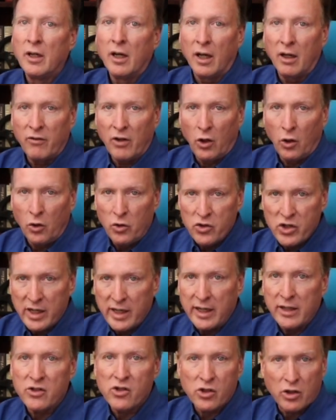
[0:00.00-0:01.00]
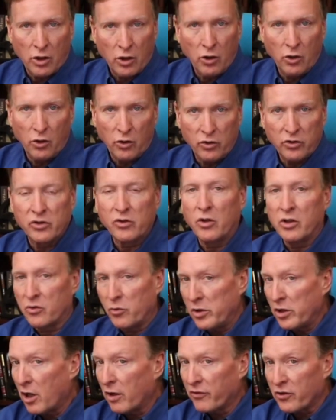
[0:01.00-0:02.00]
of hose ends to hose because
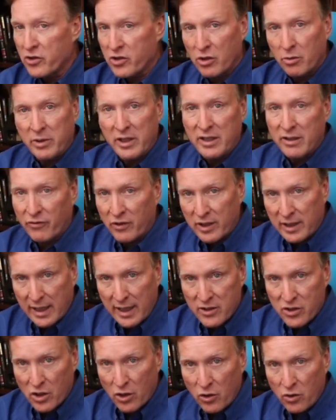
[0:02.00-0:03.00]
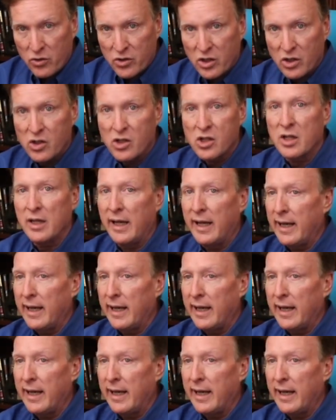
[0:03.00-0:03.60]
we offer so many different kinds of hoses